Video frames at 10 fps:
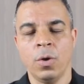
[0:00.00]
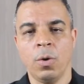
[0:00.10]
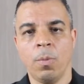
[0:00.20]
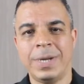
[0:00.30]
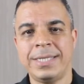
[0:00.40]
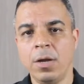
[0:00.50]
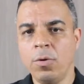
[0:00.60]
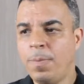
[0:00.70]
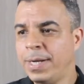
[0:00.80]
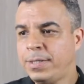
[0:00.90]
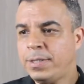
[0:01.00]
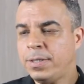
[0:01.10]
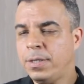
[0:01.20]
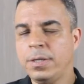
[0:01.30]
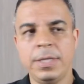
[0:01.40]
Marcelo, but
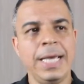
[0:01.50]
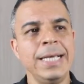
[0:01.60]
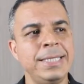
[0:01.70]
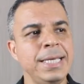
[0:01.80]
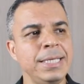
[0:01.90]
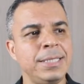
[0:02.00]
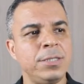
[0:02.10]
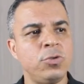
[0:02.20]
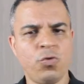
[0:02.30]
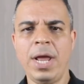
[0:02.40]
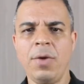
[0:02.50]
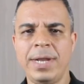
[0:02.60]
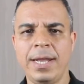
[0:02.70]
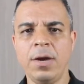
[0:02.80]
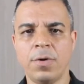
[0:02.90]
this is trial and
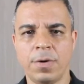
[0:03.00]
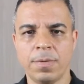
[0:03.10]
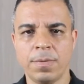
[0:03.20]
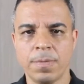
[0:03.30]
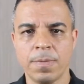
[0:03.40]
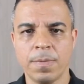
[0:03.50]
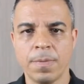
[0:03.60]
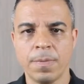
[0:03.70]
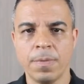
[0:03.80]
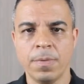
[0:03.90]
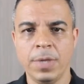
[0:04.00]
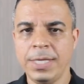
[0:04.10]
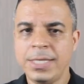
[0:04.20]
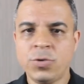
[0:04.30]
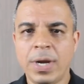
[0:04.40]
error. This
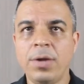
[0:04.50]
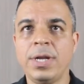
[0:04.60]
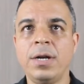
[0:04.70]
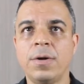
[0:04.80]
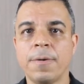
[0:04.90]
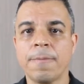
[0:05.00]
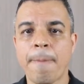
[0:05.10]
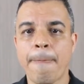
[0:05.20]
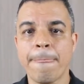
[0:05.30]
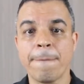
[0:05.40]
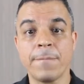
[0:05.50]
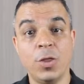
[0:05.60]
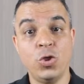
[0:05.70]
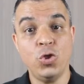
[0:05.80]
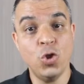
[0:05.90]
is trial and error.
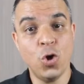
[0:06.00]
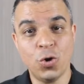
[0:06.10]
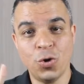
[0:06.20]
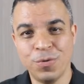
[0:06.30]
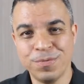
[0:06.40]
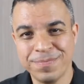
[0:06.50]
No.